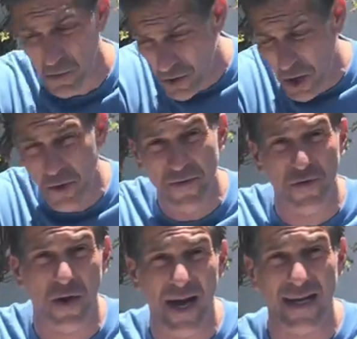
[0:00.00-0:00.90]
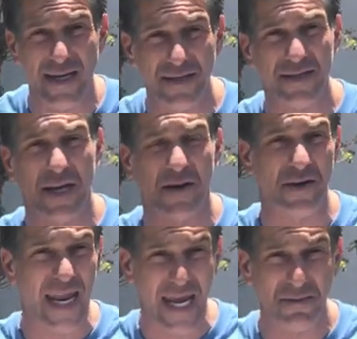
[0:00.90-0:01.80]
known varieties that
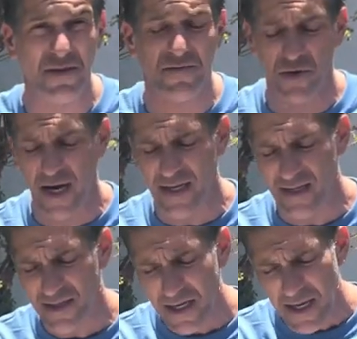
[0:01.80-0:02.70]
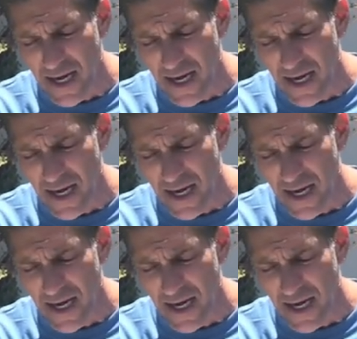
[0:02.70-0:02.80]
are named varieties,